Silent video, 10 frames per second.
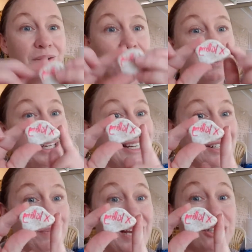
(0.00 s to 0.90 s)
We need
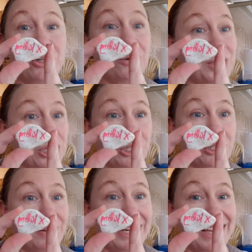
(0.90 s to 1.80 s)
to make sure we don't
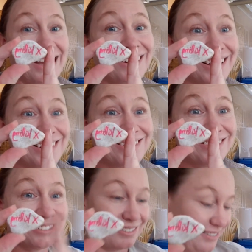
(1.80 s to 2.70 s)
do any killing.
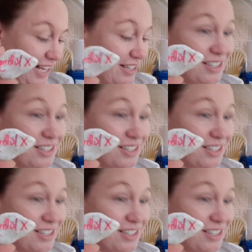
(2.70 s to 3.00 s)
That